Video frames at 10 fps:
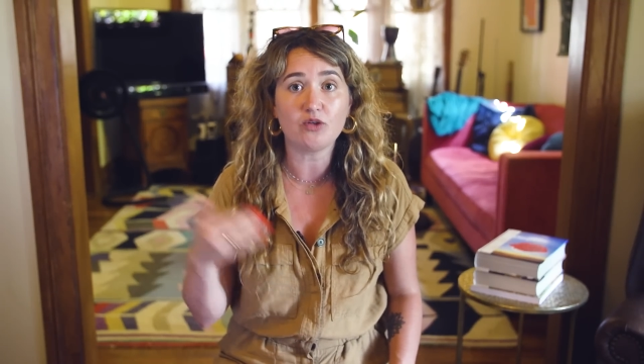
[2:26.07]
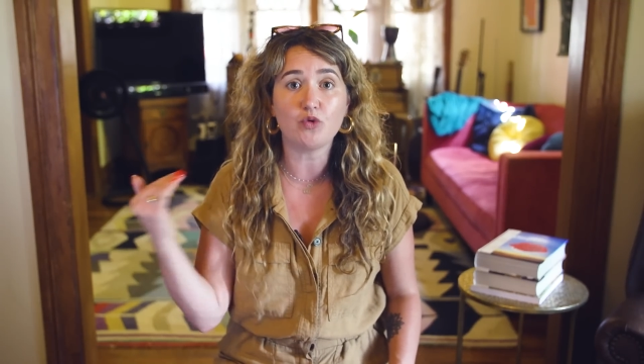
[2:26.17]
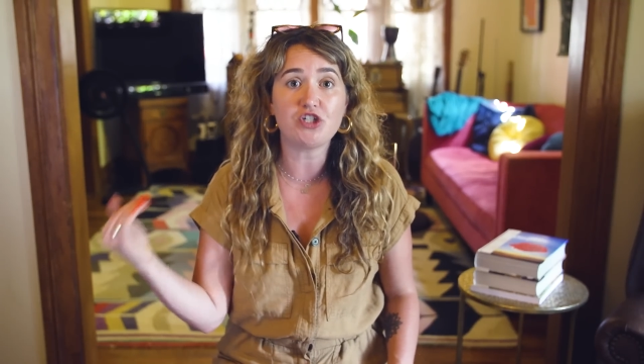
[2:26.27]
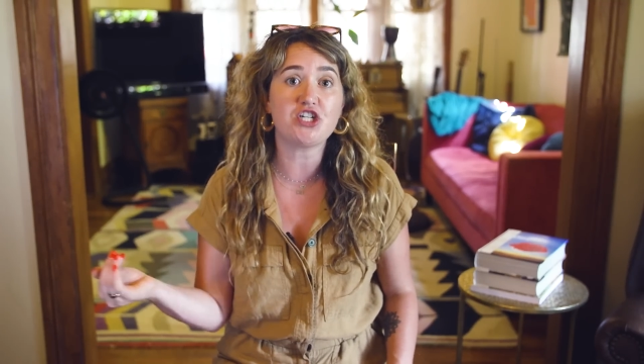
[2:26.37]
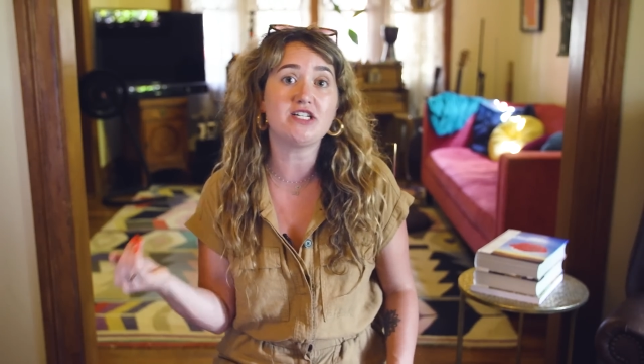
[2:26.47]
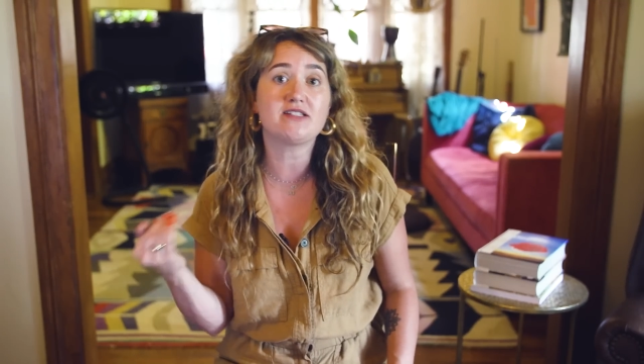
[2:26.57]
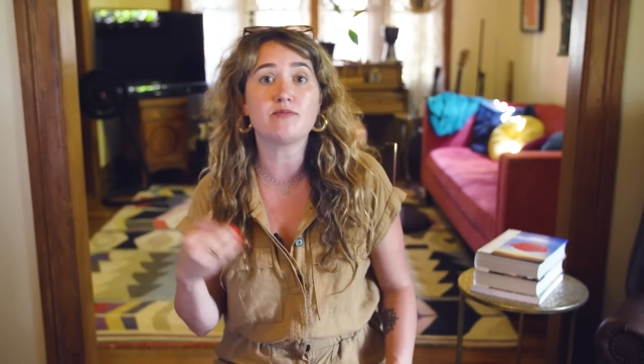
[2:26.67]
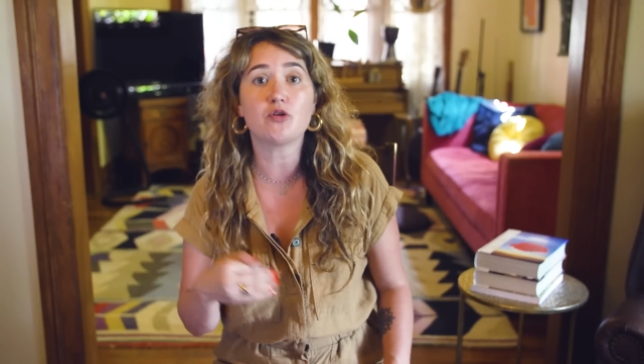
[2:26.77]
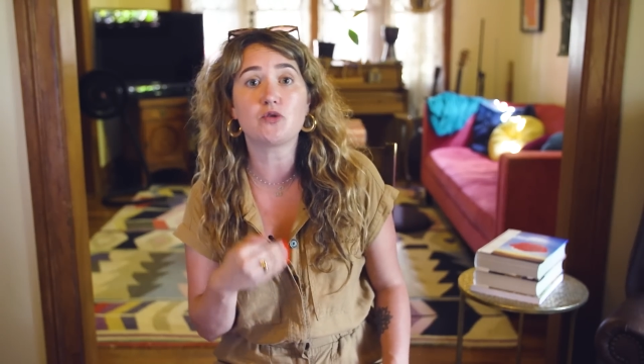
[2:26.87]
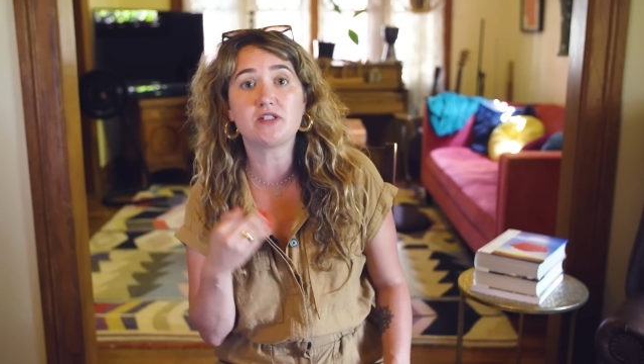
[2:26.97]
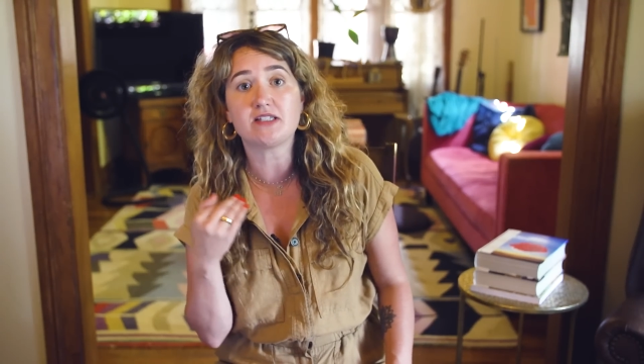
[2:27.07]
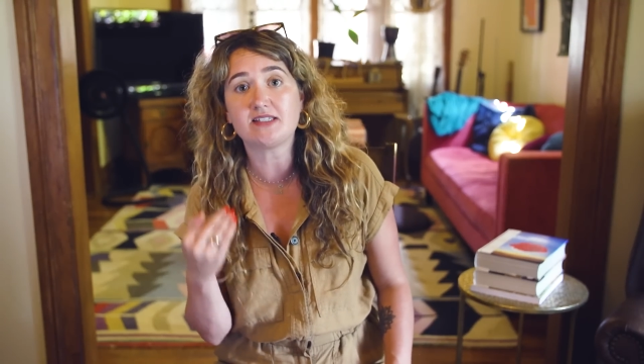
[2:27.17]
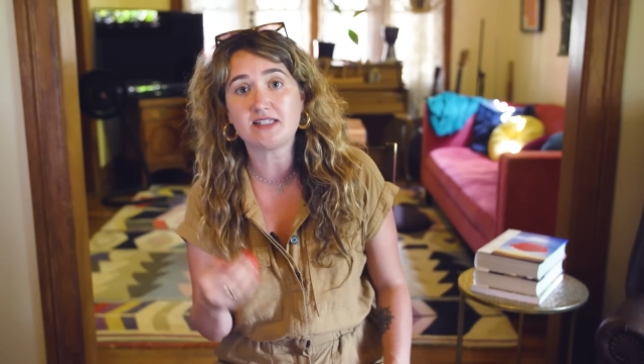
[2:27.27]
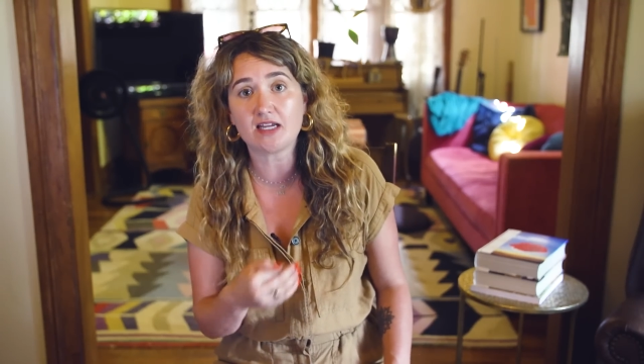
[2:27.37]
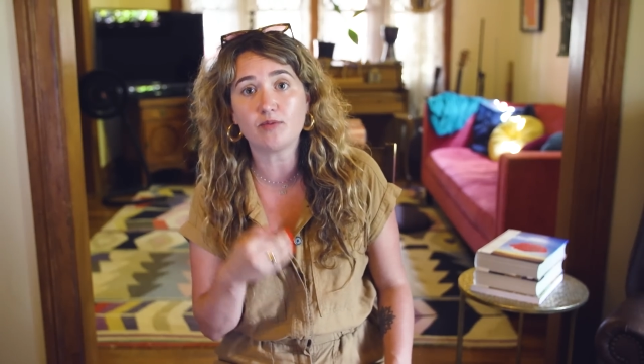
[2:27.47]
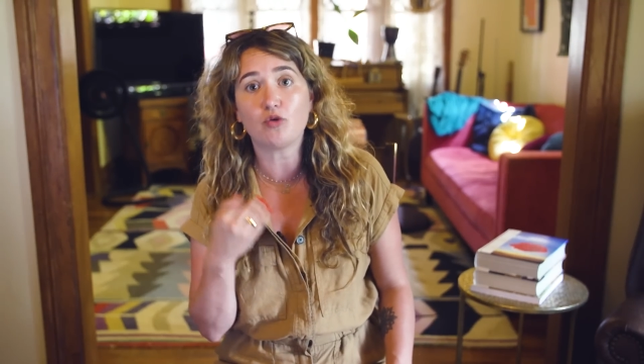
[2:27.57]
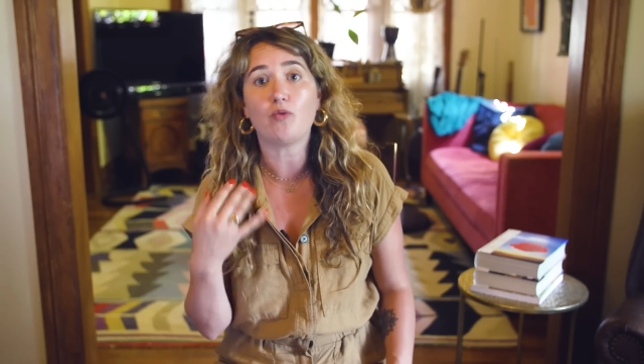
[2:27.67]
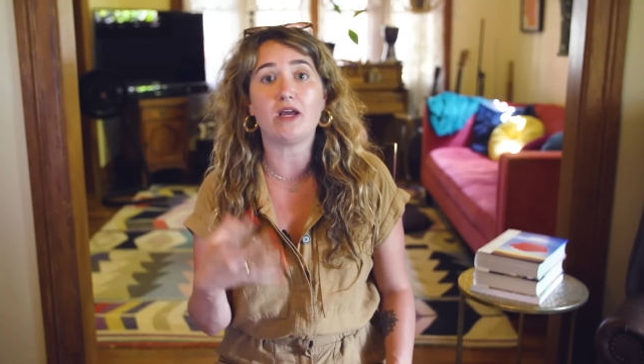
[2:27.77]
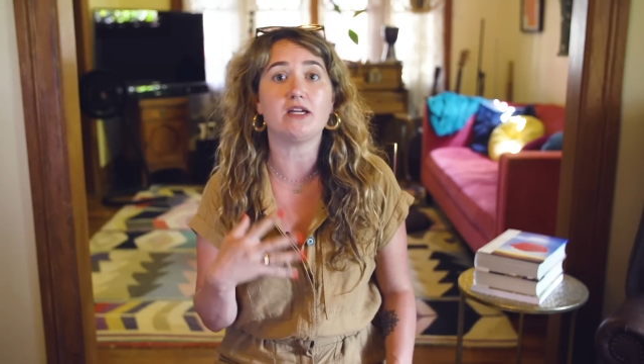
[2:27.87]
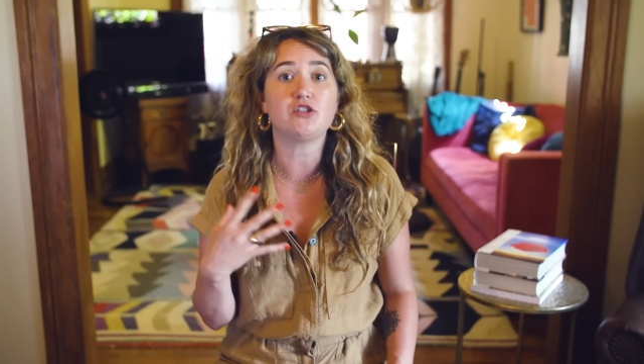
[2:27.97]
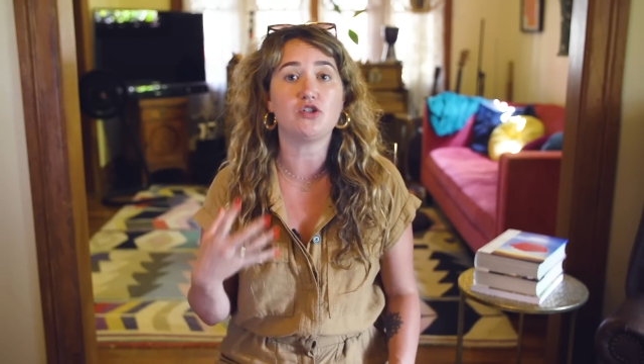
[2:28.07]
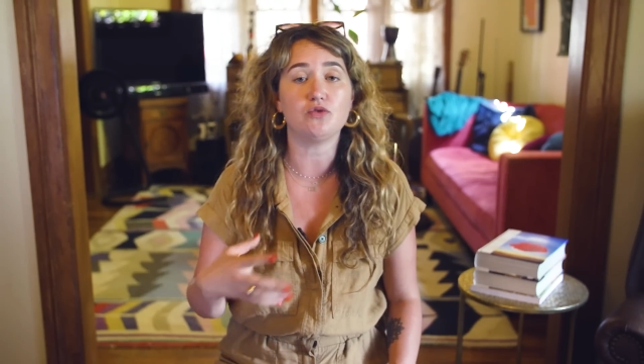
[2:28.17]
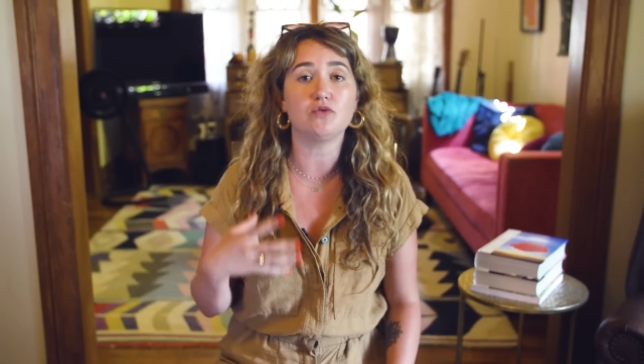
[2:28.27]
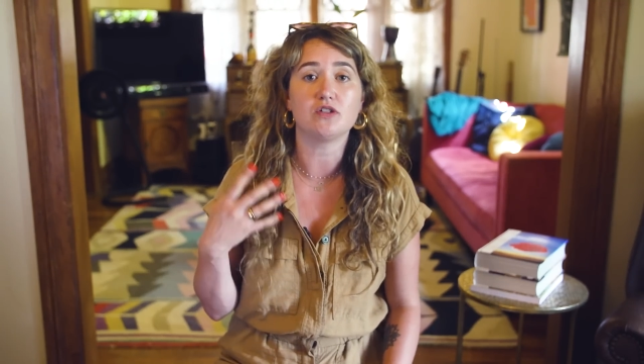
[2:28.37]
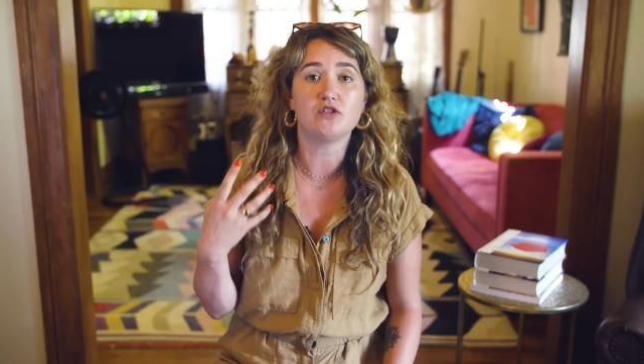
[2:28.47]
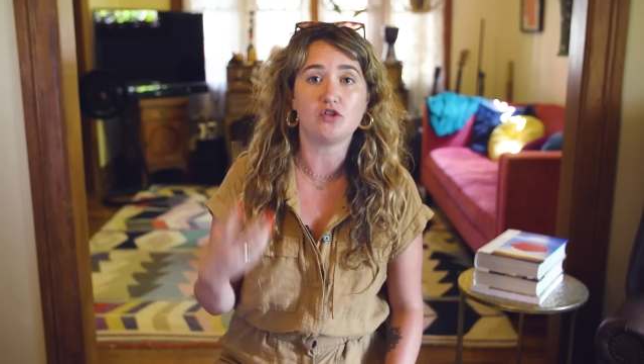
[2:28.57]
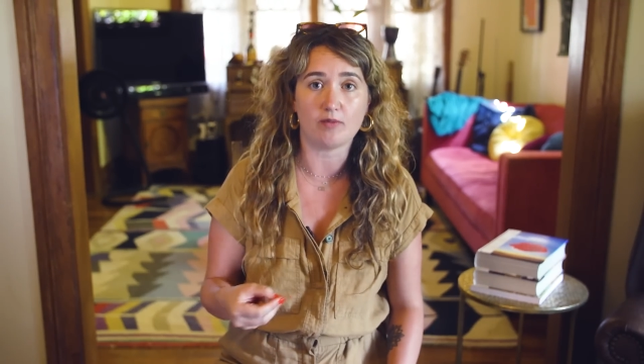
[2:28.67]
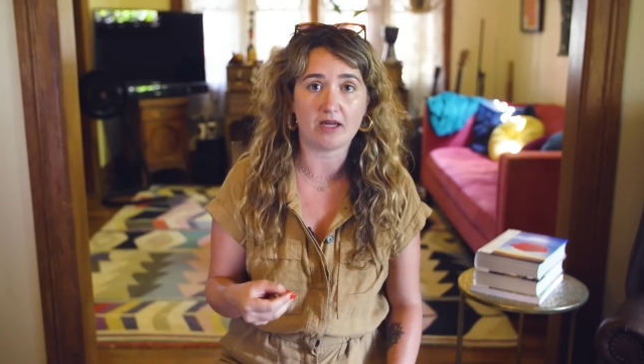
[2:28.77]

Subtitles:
which is the most sustainable way to consume